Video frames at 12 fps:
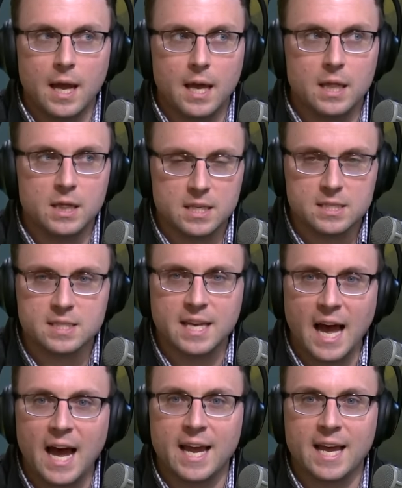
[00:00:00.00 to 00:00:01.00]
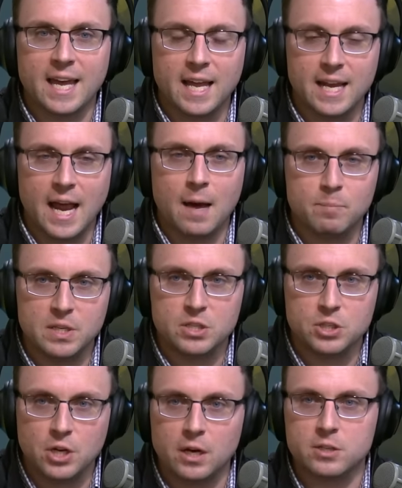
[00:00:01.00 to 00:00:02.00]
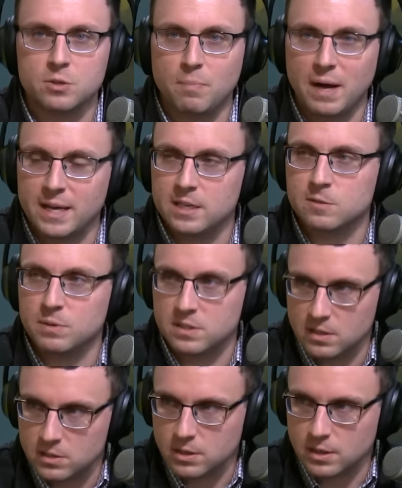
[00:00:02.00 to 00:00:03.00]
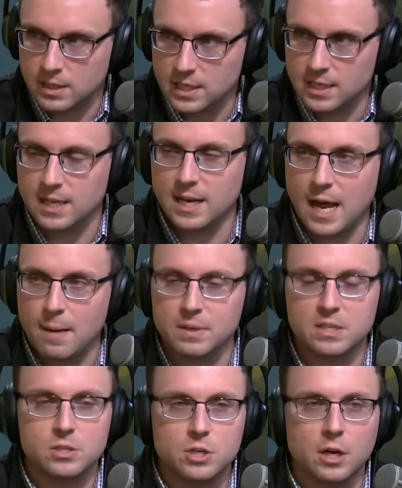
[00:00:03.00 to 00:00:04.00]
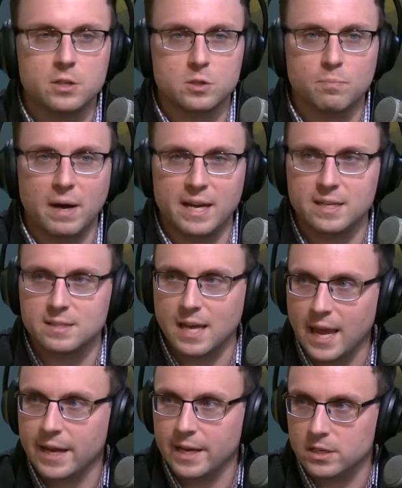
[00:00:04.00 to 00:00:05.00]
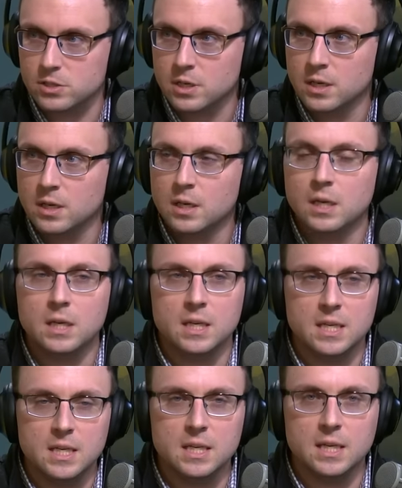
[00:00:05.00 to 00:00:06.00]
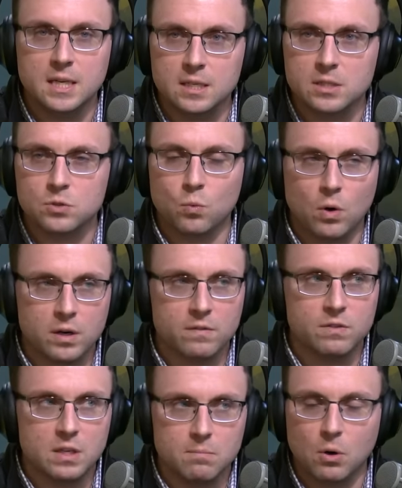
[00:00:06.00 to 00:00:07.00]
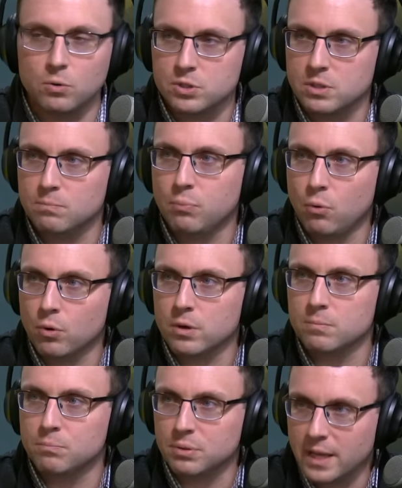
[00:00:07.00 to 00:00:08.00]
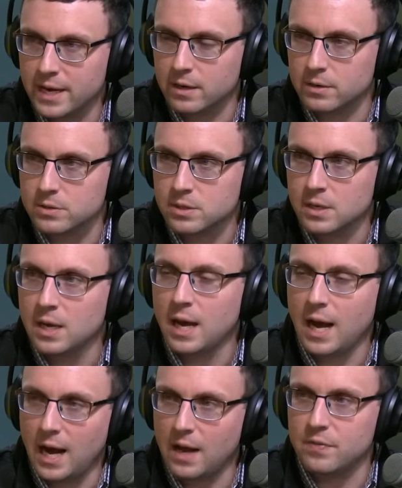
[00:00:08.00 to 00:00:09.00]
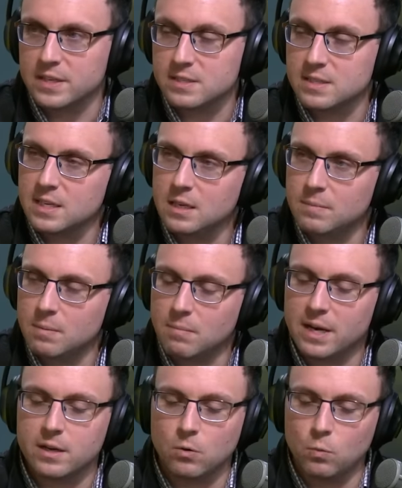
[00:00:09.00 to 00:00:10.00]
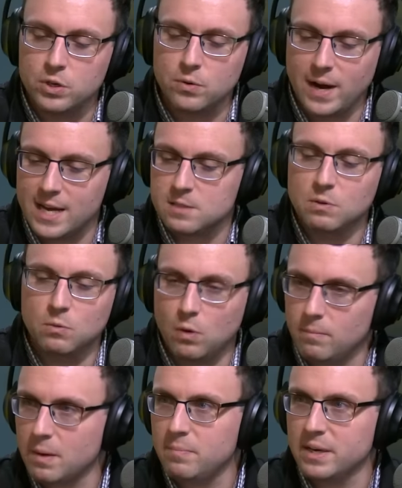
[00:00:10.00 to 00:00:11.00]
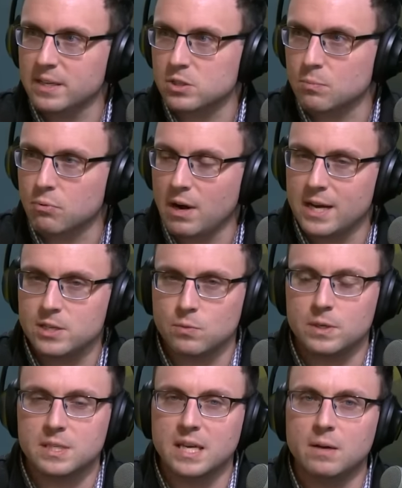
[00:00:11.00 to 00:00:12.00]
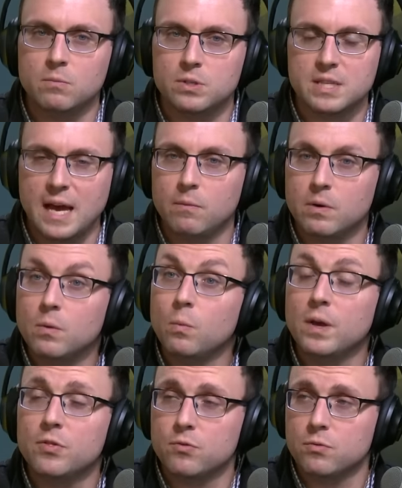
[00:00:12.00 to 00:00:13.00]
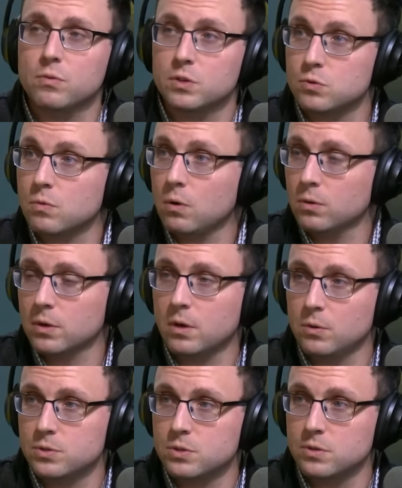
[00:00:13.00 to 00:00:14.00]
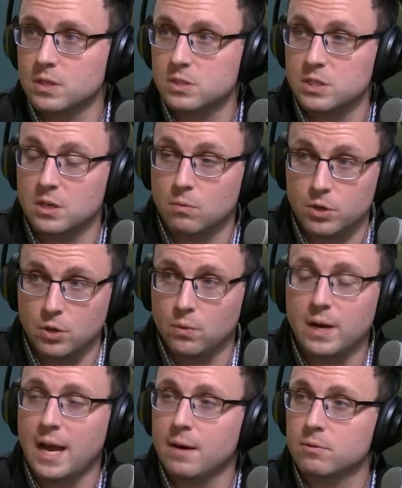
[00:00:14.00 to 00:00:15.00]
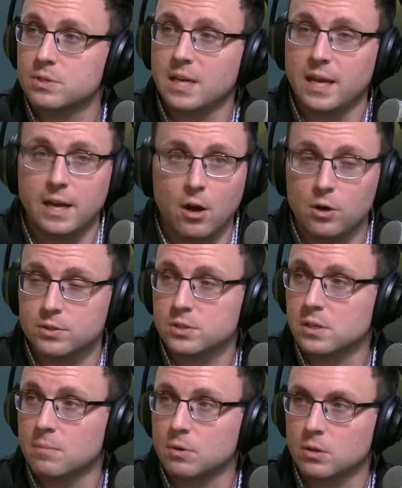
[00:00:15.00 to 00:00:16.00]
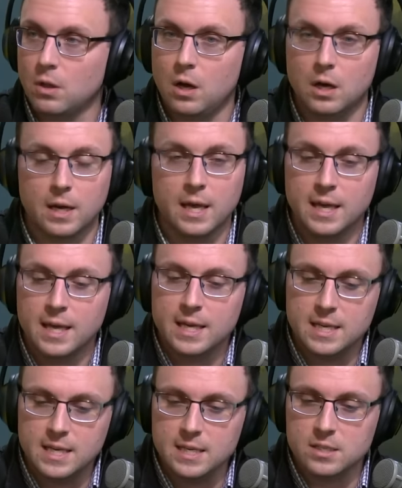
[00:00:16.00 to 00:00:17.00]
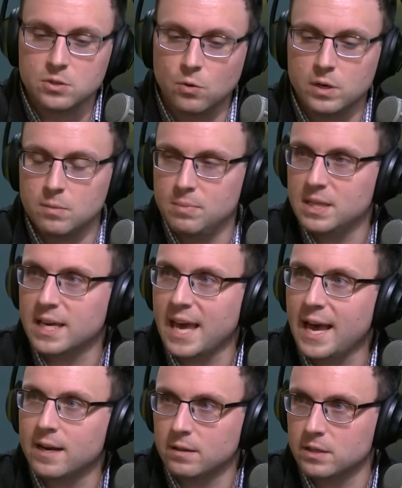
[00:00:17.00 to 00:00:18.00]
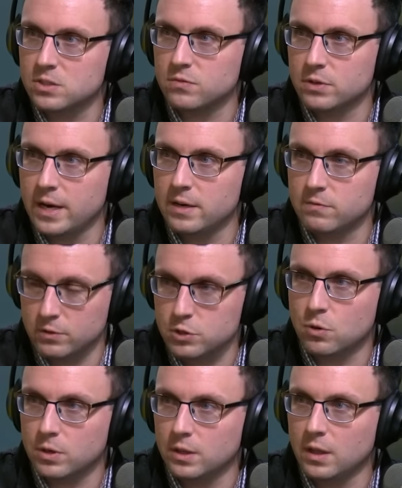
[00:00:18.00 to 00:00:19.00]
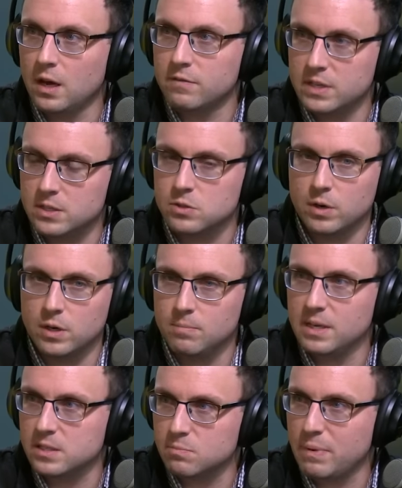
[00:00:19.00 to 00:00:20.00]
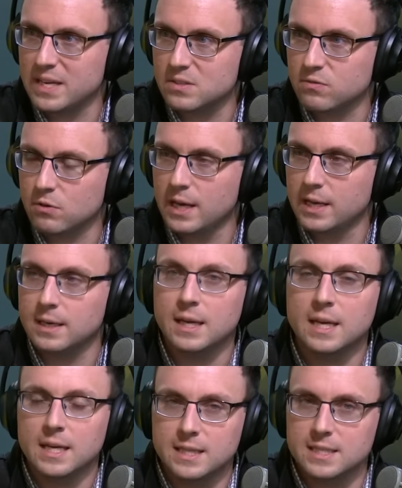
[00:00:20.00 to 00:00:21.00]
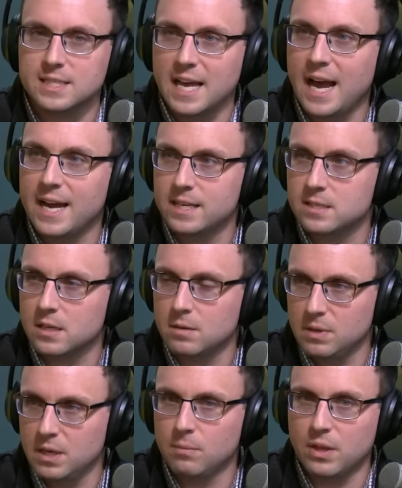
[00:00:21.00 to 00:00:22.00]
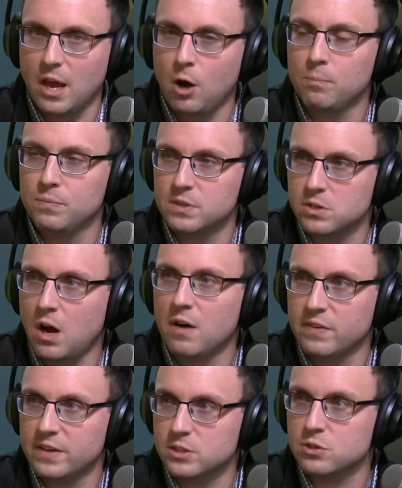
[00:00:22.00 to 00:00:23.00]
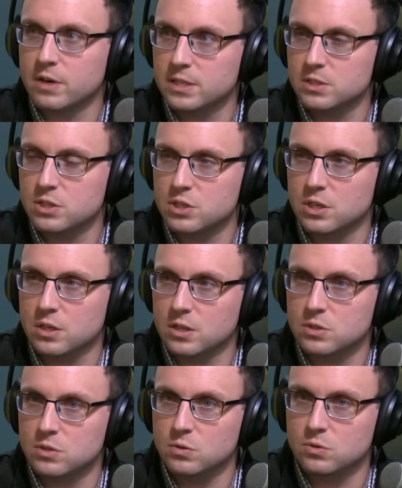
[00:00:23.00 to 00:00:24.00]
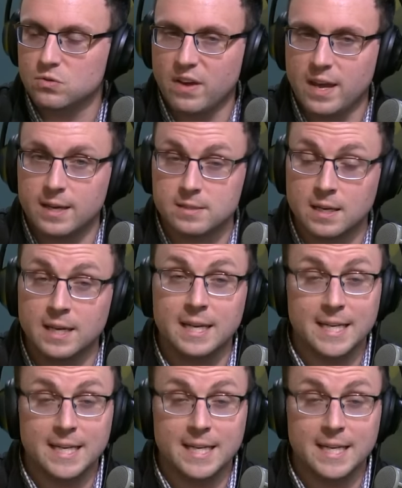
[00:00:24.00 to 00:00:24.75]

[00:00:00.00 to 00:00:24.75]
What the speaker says: This guy cannot be judged by his position. He cannot be judged by his age. He is one of the most important players on this team. And Michael, when you asked me what my biggest surprise was, it was that we went through this roller coaster this year where you and I were saying all summer long, he is going to be the catalyst for Jordan Love. He's going to be his best friend. This guy is going to be able to help this offense transition into this new phase.